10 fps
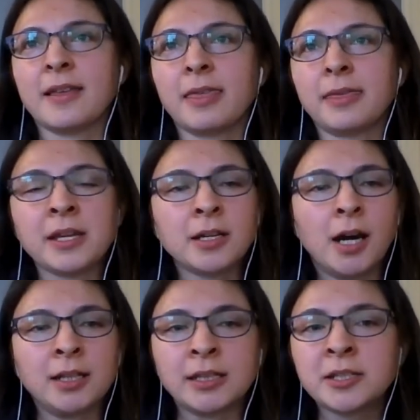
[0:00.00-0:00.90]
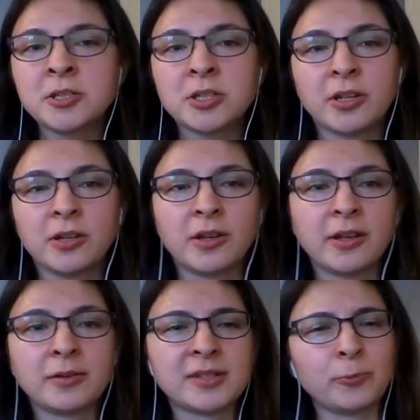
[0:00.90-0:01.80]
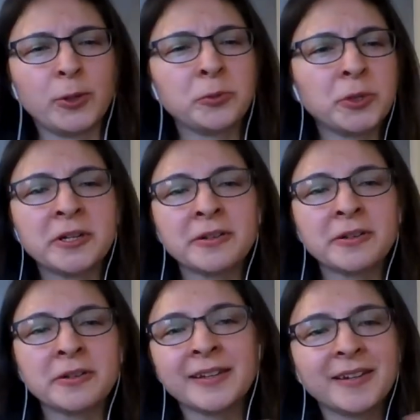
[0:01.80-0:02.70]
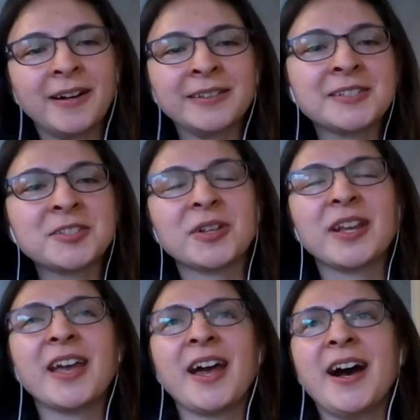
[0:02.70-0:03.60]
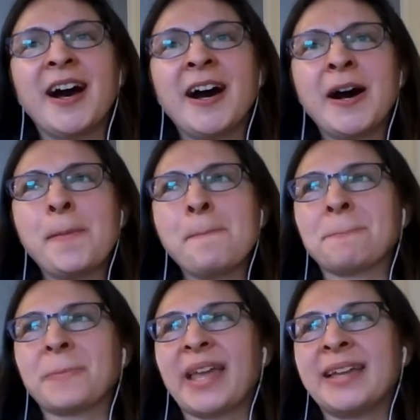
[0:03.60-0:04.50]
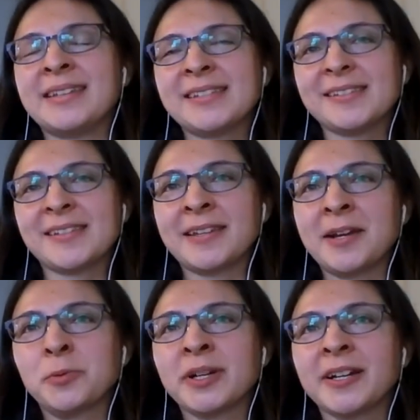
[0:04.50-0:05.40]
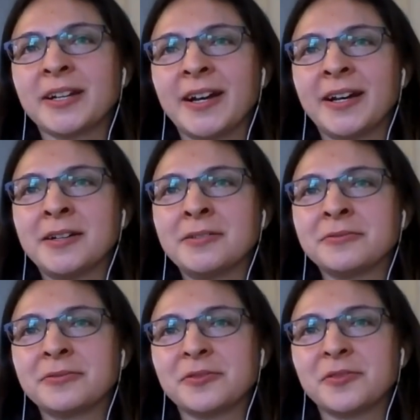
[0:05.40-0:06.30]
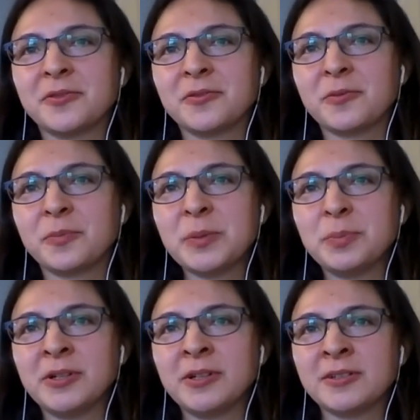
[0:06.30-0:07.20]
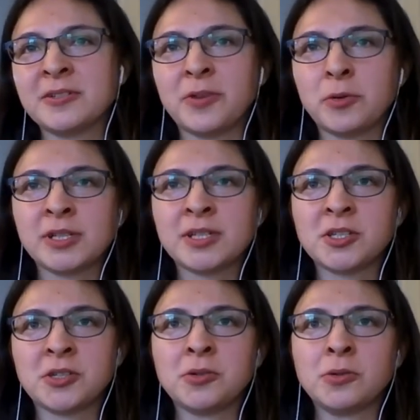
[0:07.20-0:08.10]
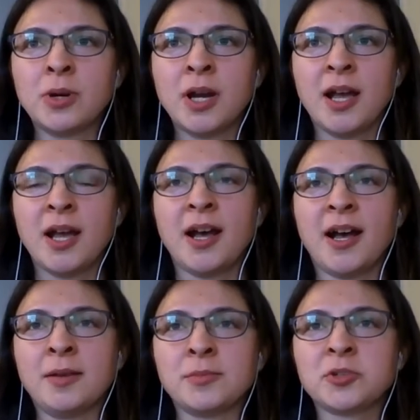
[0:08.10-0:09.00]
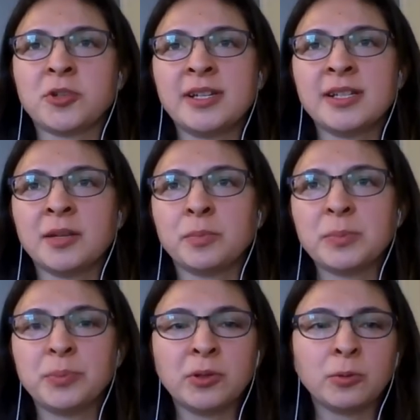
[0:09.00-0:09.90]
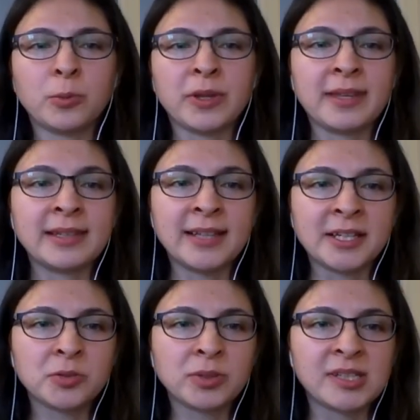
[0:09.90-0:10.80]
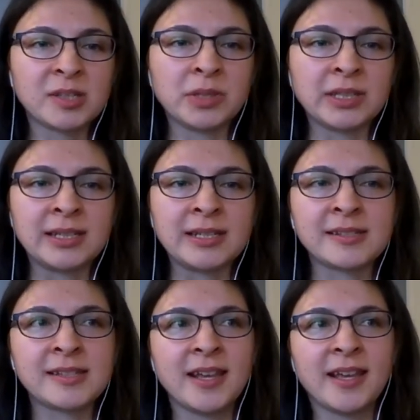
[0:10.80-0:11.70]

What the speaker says: Think College. It's one word, Think College. And this is a network of people devoted to trying to get people with intellectual disabilities